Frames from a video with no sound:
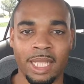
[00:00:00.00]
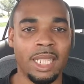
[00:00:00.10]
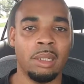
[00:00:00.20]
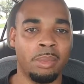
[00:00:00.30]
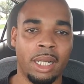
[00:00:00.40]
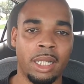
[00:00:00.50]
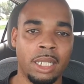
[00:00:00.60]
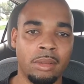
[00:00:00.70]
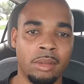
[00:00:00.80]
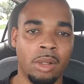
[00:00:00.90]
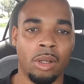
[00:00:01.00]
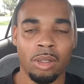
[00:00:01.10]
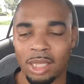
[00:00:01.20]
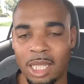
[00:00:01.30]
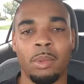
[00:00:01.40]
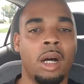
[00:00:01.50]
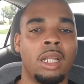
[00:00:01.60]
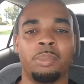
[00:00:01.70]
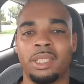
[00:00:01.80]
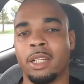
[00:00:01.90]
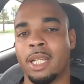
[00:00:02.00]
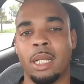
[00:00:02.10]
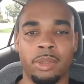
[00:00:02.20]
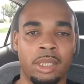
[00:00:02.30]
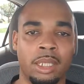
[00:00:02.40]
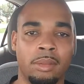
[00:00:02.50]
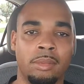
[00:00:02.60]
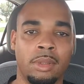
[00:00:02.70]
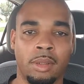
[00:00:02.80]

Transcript: anybody come all up in their neighborhood,